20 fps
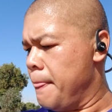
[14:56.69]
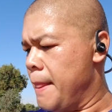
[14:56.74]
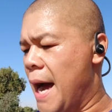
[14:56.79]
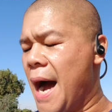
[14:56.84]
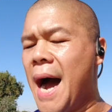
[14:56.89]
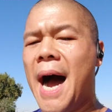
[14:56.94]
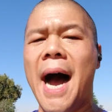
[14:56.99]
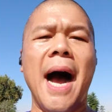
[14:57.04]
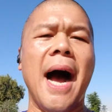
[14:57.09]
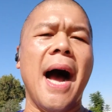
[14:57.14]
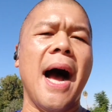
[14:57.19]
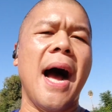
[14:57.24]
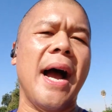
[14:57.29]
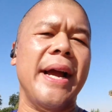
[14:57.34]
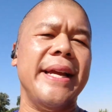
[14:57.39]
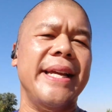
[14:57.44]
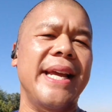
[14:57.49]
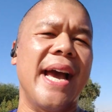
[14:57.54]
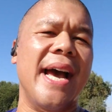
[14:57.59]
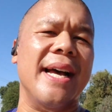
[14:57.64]

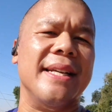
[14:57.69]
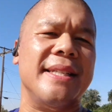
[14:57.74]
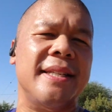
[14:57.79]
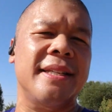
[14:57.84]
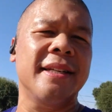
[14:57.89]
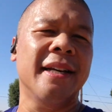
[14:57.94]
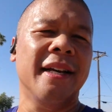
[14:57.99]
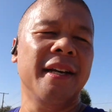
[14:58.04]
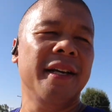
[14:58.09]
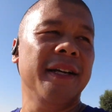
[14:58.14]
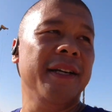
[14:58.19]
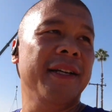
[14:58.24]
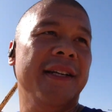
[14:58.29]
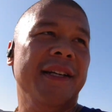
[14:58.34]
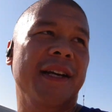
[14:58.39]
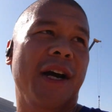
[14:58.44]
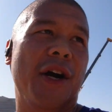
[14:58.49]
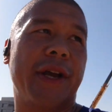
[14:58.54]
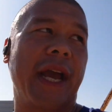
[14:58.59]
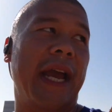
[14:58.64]
yes.
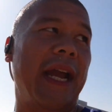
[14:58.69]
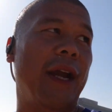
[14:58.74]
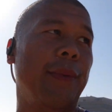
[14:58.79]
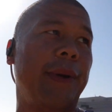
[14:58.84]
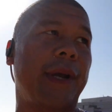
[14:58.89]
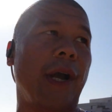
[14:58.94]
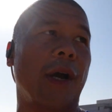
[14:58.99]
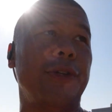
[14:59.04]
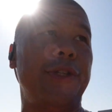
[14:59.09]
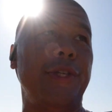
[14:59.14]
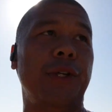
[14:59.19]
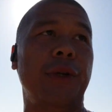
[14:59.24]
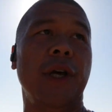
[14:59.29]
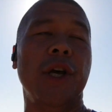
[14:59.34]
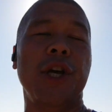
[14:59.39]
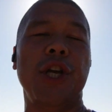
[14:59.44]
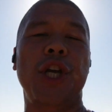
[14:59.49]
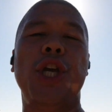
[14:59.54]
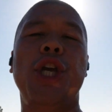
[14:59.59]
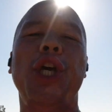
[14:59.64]
Okay, here we go, dude.
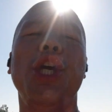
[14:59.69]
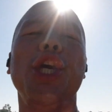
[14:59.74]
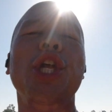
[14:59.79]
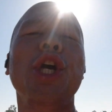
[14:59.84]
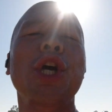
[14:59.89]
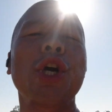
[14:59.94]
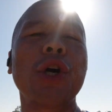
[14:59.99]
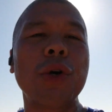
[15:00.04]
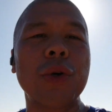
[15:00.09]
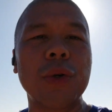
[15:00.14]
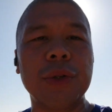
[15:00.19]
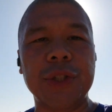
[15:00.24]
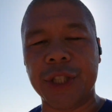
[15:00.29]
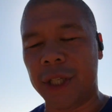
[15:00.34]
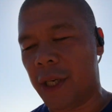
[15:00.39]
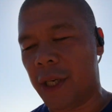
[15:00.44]
Huge